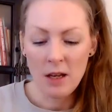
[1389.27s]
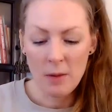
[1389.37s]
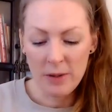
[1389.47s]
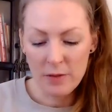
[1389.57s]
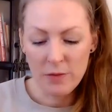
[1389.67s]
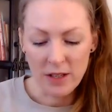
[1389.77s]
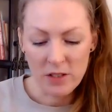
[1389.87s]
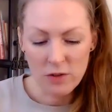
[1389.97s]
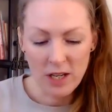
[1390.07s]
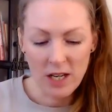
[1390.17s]
a bit
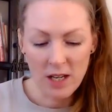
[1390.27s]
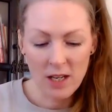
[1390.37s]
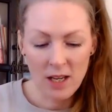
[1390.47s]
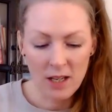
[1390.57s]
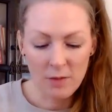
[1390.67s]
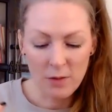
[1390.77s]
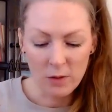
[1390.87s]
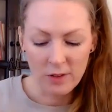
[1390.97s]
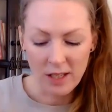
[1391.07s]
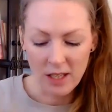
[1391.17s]
frustrated, and it
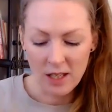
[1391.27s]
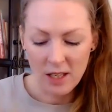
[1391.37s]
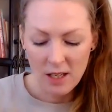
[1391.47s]
feels like